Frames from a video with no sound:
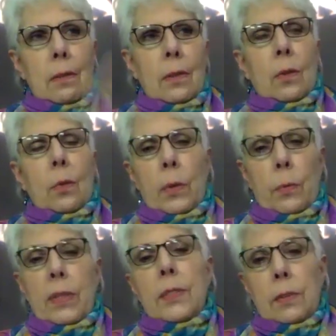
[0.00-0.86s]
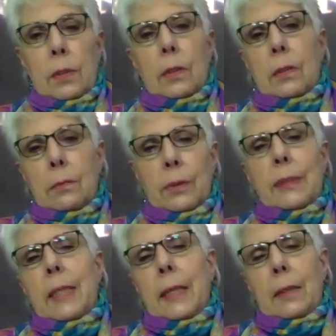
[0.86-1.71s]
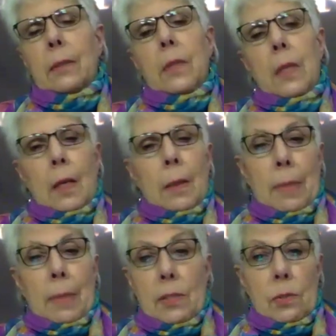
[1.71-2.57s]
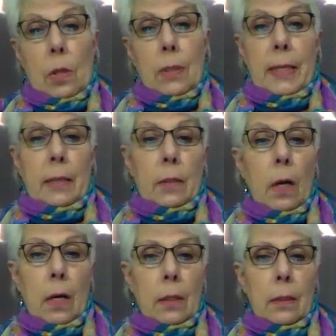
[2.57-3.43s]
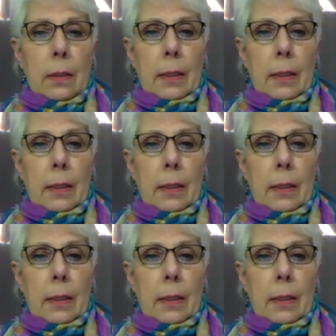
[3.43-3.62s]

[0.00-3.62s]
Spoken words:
we recycle buses all day long, and they